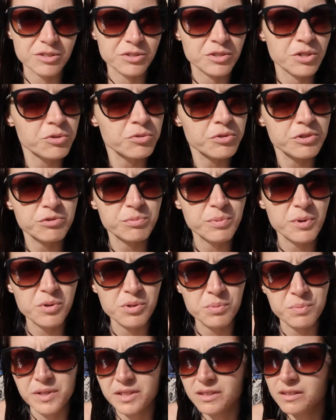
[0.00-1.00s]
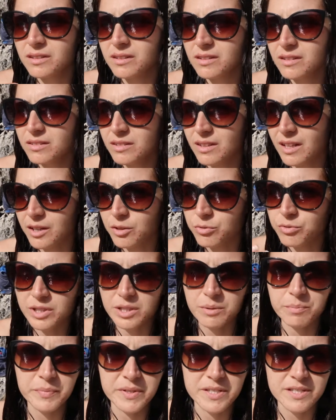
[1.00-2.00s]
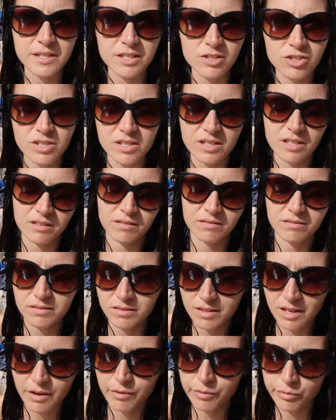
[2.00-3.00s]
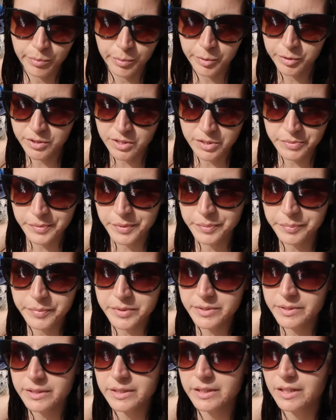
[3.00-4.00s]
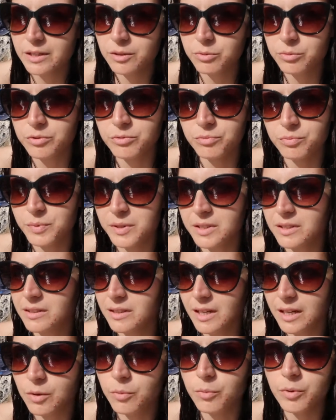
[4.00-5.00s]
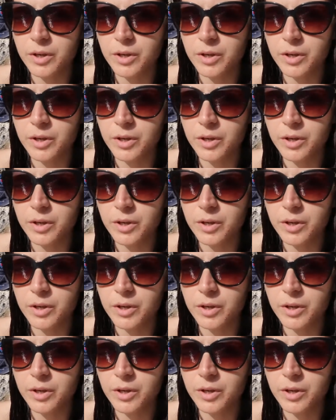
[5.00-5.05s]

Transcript: You know, we've both been like really busy, just like everybody's been busy. Like we've been like